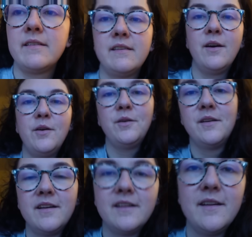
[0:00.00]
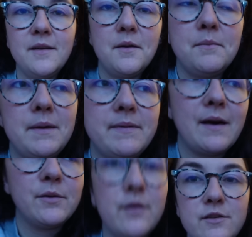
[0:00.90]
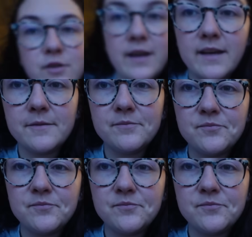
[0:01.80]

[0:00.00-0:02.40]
so maybe that will do the trick.